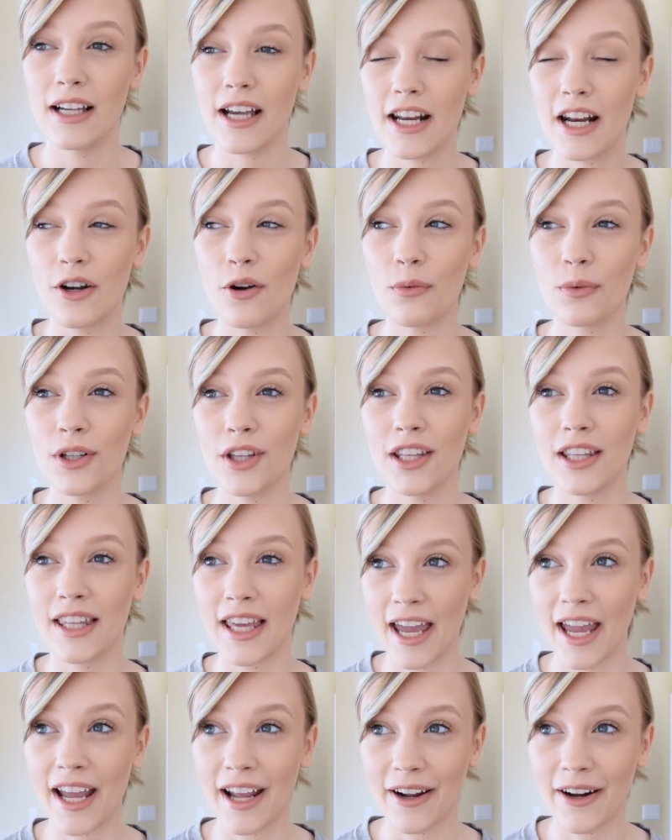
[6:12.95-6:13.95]
And I don't really
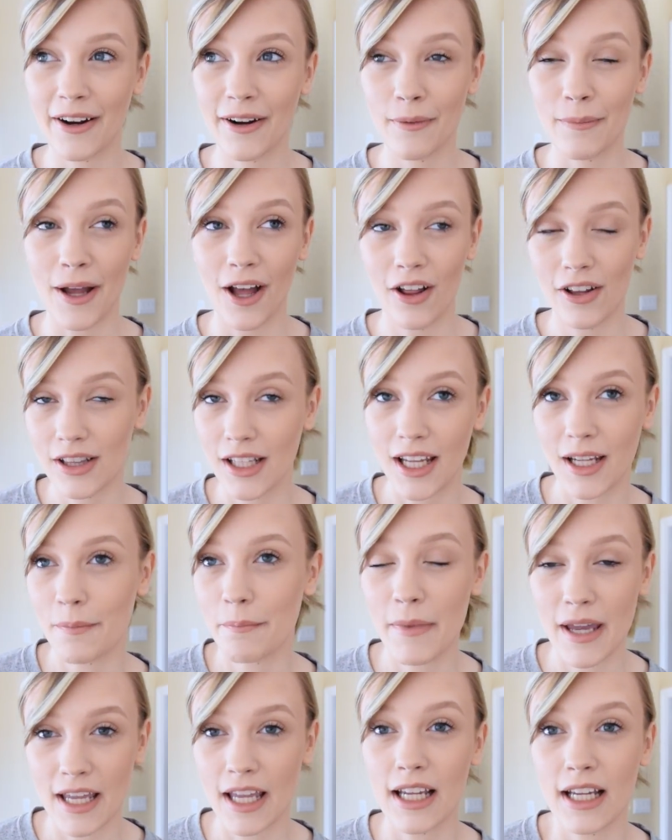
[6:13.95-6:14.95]
care about like
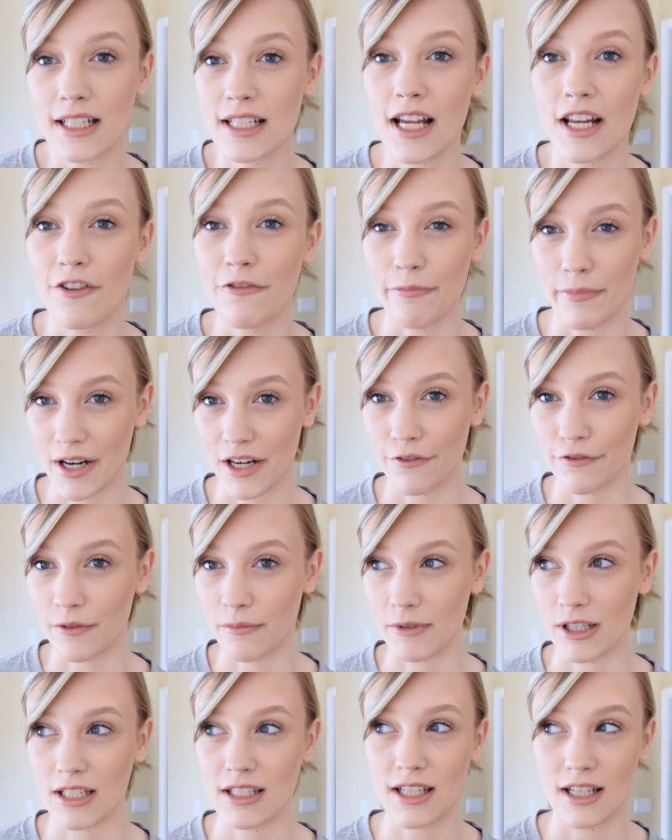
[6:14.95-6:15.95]
making a ton of money
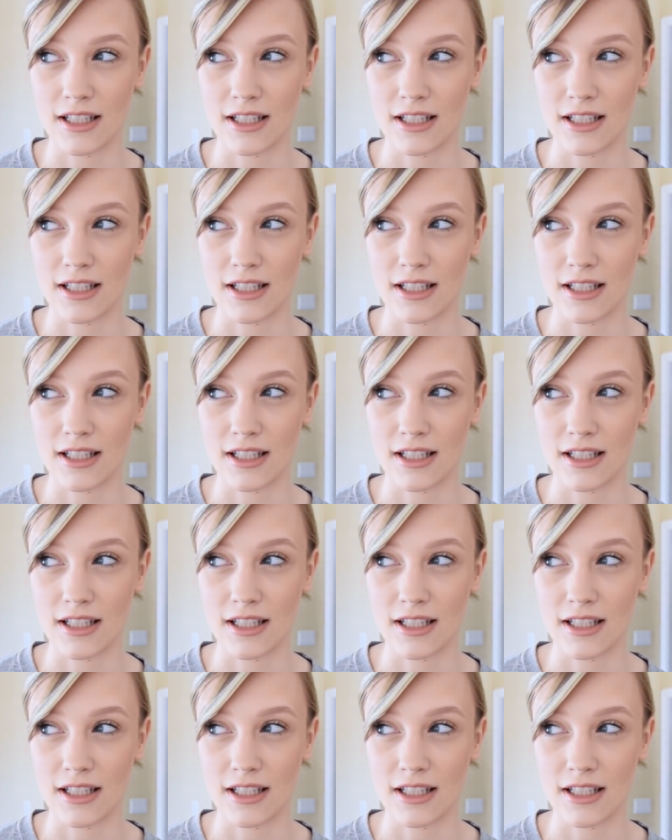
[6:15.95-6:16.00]
from this.